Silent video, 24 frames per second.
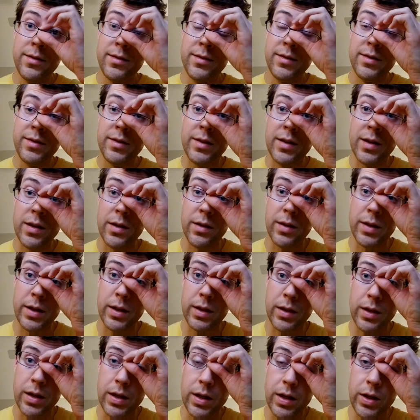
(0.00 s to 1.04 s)
It's kind of
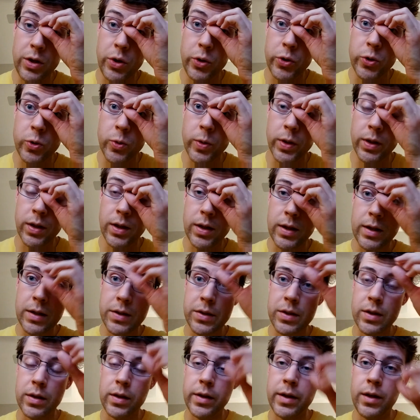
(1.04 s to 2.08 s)
like the usury laws
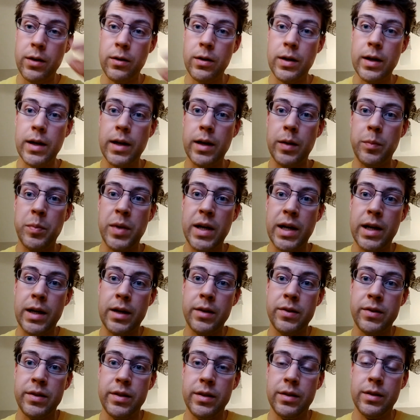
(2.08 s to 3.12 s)
that later got
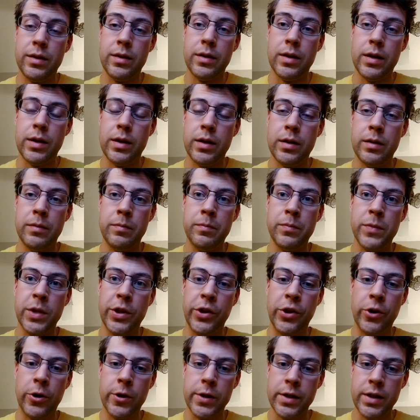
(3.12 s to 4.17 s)
passed in the
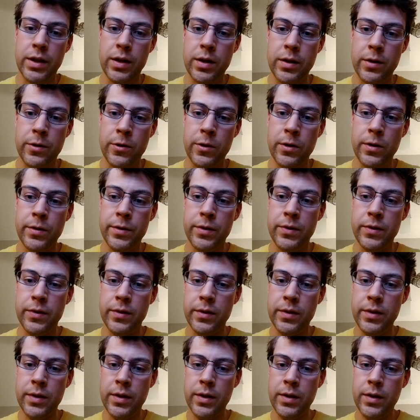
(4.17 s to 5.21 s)
1300s
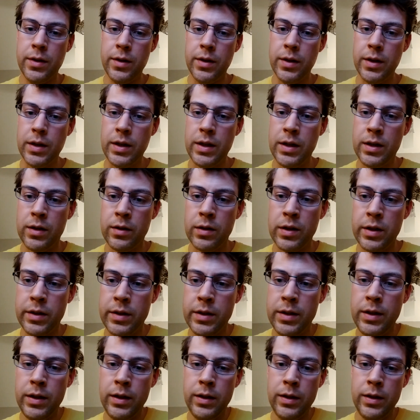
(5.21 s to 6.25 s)
in England.